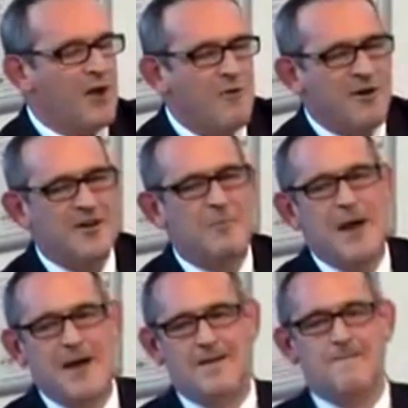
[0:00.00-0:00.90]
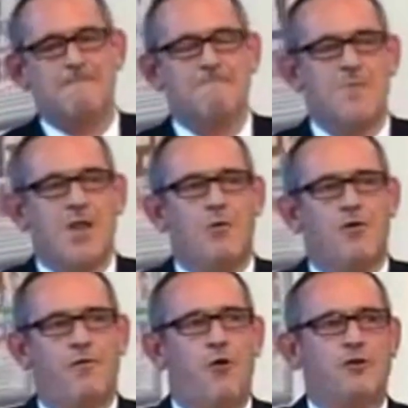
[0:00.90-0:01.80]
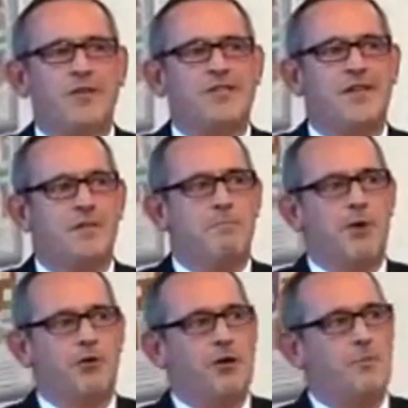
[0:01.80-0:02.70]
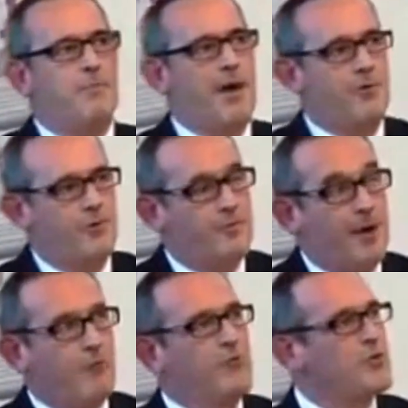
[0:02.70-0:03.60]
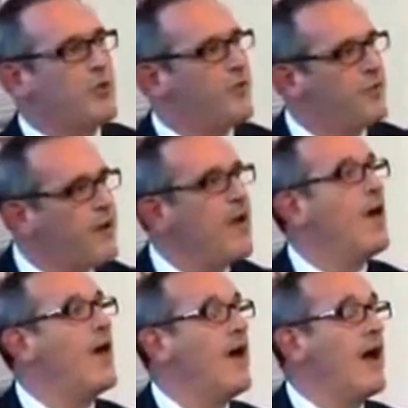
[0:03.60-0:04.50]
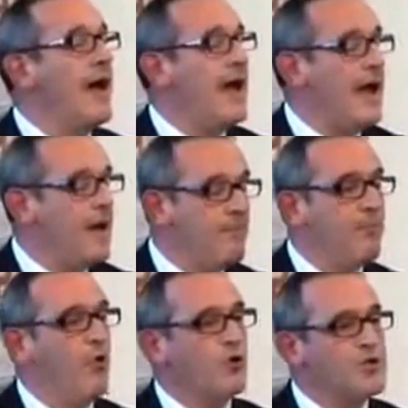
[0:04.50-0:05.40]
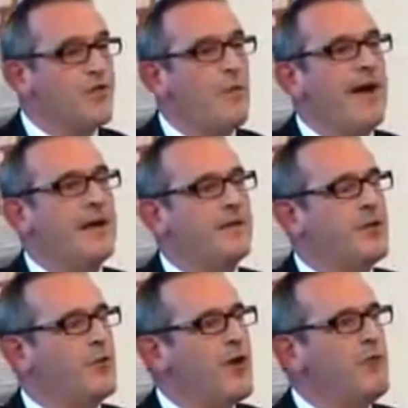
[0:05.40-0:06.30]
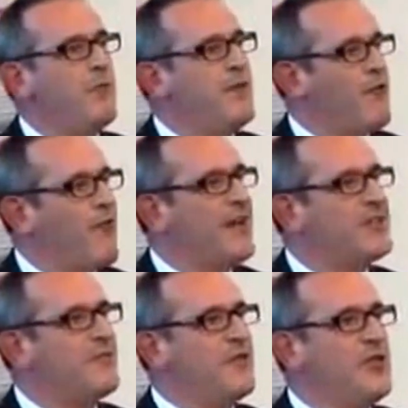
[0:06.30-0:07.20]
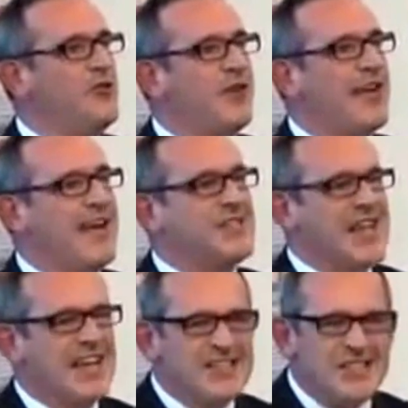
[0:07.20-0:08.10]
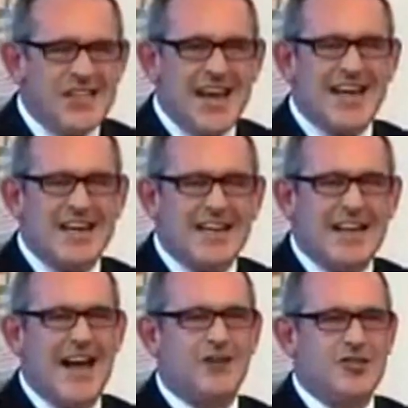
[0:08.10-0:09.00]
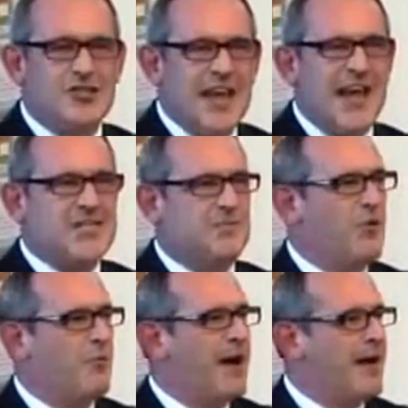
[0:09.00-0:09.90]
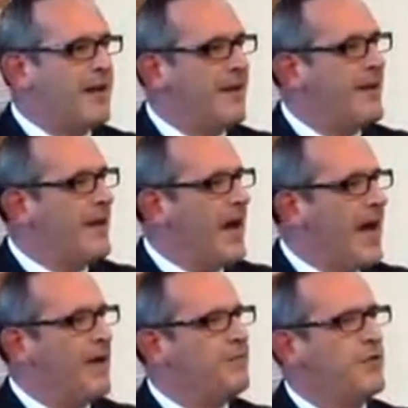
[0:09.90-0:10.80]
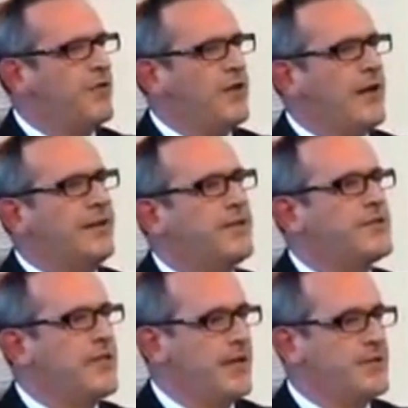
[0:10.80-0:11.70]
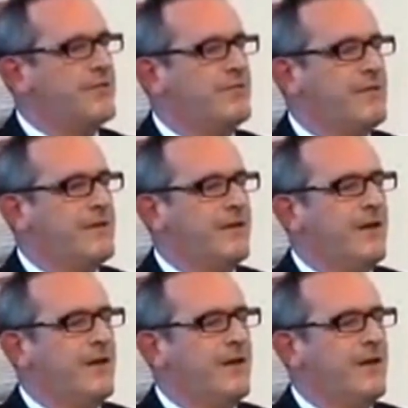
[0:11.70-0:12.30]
When we're independent, with £47 billion worth of imports from England, we will be the rest of the UK's second largest export market after the United States.